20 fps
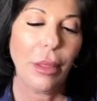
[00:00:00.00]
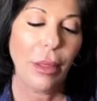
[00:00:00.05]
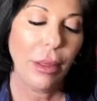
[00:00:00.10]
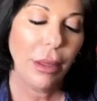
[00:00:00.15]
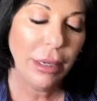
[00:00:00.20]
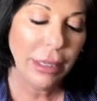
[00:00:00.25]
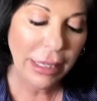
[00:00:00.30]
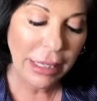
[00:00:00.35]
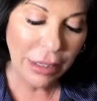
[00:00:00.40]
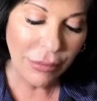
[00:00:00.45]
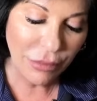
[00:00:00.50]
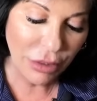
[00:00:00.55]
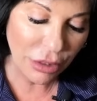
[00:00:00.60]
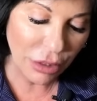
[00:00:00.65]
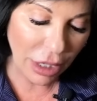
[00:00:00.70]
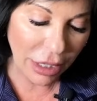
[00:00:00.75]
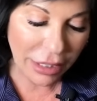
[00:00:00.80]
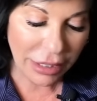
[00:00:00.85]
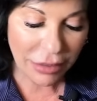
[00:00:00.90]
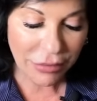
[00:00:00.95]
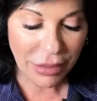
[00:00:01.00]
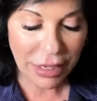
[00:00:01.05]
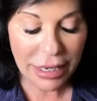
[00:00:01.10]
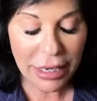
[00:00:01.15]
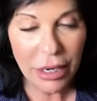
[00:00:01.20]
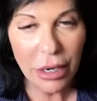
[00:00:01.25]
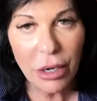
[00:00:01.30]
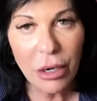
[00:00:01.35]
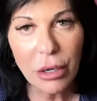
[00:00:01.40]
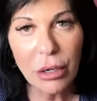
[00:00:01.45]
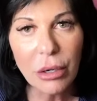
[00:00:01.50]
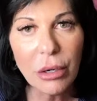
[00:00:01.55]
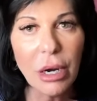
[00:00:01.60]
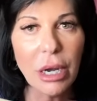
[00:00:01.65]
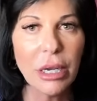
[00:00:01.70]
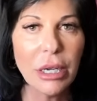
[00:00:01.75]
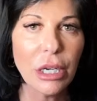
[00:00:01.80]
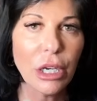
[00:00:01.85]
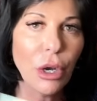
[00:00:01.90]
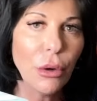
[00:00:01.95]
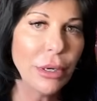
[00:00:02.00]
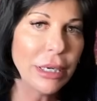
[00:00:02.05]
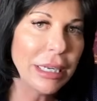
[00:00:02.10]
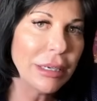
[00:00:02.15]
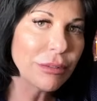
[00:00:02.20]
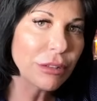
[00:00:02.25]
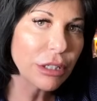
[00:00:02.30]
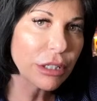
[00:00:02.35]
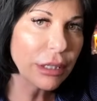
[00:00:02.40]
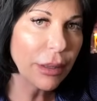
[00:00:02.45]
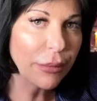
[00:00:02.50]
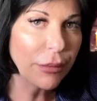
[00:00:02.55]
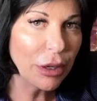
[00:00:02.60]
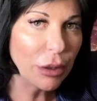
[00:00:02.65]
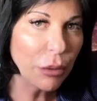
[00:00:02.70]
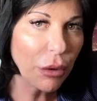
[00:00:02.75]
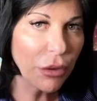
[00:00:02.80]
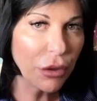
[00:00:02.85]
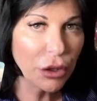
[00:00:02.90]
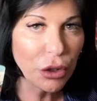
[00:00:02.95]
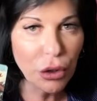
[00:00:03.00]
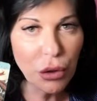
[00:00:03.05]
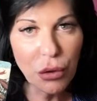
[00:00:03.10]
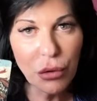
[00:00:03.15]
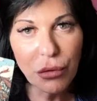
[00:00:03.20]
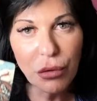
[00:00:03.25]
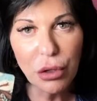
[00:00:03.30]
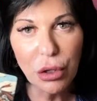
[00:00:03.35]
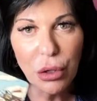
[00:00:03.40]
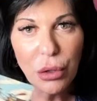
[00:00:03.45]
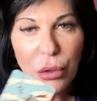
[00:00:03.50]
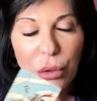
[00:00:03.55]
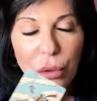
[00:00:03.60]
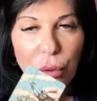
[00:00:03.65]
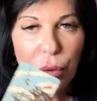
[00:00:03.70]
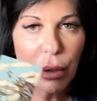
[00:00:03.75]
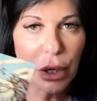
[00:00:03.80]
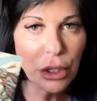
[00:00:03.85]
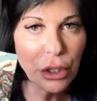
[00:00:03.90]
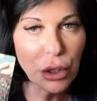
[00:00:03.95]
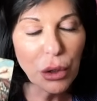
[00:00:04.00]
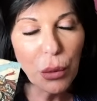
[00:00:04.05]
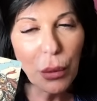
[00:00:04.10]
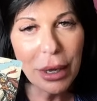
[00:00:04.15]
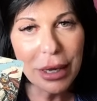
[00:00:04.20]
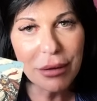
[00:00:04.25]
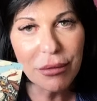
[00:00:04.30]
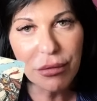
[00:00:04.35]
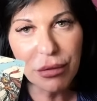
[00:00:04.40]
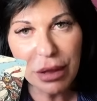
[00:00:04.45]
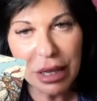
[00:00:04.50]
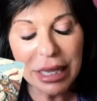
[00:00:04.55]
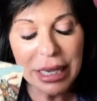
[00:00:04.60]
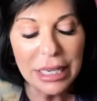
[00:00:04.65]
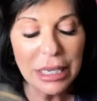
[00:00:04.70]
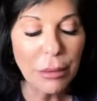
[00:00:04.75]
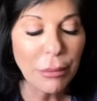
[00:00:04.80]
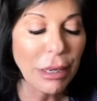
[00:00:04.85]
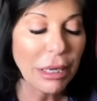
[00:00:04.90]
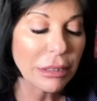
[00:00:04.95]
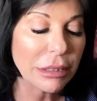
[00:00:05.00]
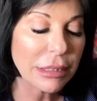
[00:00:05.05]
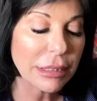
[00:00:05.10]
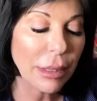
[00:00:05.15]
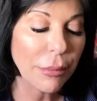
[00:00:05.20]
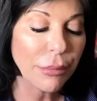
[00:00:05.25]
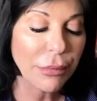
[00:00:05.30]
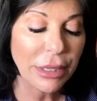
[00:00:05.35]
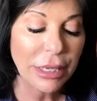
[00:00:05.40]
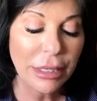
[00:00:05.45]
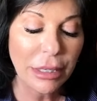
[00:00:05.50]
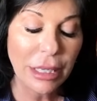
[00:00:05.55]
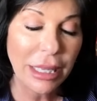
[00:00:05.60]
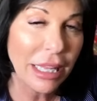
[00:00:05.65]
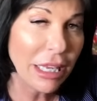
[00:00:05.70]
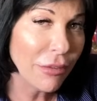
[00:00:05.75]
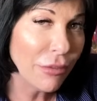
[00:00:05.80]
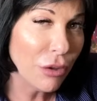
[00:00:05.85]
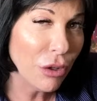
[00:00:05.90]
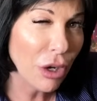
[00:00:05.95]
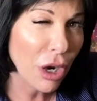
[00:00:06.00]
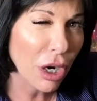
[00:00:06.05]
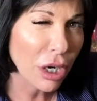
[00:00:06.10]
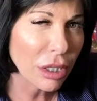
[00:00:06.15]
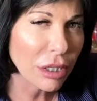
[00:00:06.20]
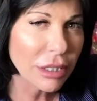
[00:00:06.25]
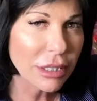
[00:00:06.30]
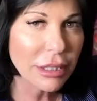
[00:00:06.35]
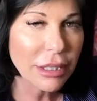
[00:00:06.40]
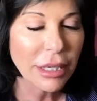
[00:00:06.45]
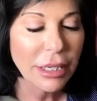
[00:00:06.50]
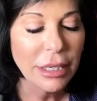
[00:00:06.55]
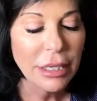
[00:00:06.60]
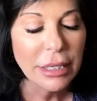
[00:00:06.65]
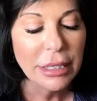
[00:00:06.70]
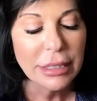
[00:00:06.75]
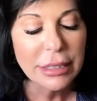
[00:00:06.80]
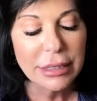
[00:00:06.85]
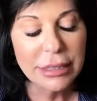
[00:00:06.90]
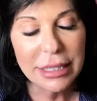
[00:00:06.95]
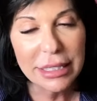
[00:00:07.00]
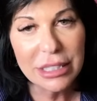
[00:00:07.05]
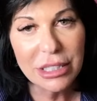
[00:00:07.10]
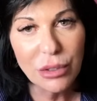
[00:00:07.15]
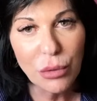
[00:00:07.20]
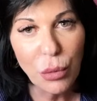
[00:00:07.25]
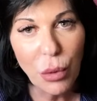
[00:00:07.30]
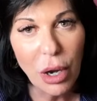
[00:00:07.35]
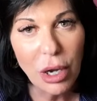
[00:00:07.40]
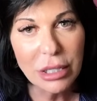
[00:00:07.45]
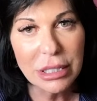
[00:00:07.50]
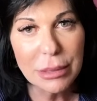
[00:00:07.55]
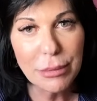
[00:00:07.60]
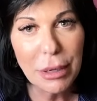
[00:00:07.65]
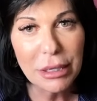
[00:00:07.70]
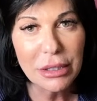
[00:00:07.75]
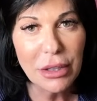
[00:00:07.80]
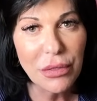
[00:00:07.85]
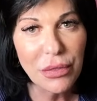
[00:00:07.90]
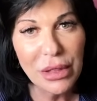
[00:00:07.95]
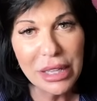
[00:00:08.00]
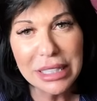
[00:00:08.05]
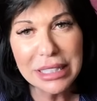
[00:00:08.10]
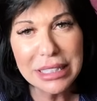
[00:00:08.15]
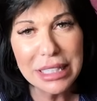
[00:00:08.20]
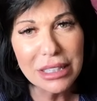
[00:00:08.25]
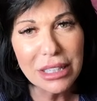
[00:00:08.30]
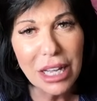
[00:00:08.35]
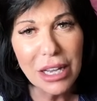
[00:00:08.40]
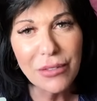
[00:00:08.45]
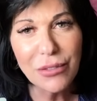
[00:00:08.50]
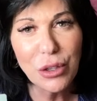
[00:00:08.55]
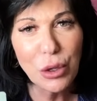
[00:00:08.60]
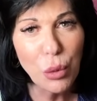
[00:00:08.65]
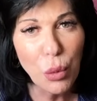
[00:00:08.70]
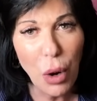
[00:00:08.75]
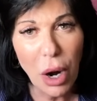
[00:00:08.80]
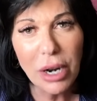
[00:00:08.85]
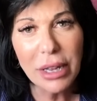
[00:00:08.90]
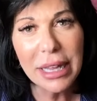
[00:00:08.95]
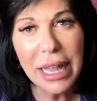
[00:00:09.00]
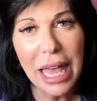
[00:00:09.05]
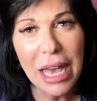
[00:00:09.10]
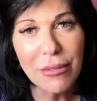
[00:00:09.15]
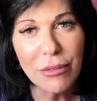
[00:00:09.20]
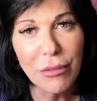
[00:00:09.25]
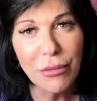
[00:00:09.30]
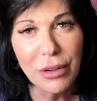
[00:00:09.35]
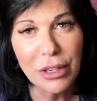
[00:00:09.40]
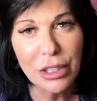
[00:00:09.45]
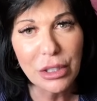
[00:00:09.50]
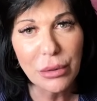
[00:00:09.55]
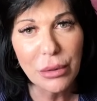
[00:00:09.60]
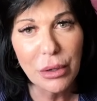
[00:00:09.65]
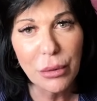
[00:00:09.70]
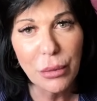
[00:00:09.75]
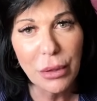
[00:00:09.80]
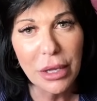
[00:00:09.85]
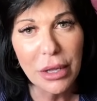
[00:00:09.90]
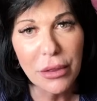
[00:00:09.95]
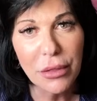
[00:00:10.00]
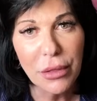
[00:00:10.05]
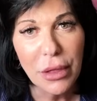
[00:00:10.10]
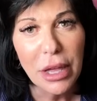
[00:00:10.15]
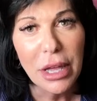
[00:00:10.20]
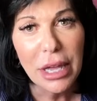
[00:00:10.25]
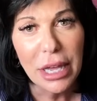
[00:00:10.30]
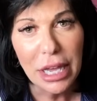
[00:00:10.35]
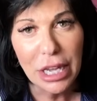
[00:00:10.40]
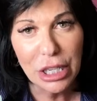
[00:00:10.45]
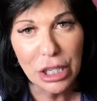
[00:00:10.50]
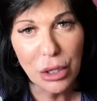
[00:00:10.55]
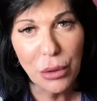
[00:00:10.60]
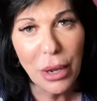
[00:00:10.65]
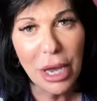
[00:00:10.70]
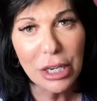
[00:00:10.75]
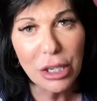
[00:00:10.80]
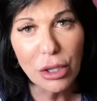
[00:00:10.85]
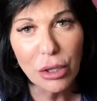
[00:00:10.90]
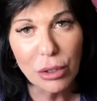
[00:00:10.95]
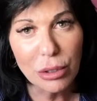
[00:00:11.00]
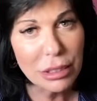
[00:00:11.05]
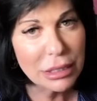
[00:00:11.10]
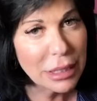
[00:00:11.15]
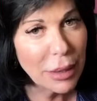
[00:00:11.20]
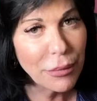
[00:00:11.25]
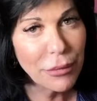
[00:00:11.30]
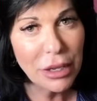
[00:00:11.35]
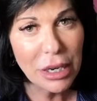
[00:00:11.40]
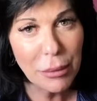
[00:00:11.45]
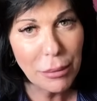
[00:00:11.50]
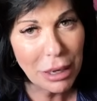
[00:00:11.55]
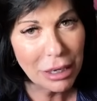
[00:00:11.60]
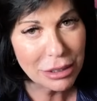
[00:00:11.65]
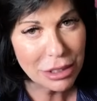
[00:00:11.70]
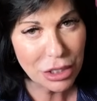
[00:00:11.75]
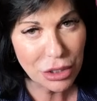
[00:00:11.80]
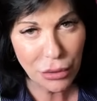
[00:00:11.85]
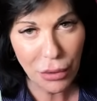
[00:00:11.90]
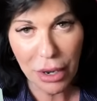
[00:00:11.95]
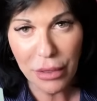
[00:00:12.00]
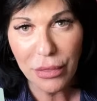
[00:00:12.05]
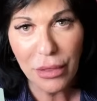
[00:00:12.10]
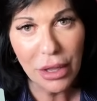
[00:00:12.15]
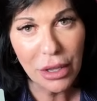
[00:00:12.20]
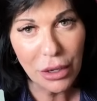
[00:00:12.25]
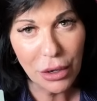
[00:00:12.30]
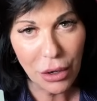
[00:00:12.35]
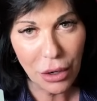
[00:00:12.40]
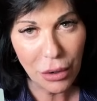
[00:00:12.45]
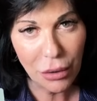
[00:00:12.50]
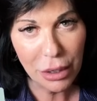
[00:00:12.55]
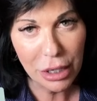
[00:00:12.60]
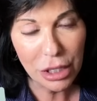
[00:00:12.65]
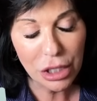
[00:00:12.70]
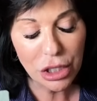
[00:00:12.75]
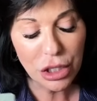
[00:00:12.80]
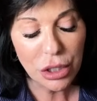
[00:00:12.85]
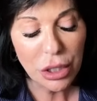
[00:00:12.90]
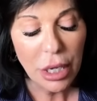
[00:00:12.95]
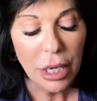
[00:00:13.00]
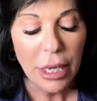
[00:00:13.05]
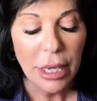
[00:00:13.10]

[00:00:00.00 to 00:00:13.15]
I have the Knight of Air going after something with a new view, a new way of thinking about something. I take a few cards. Six of Wands about the things in life you wanted to have a victory with, and you had to learn something about strength and courage.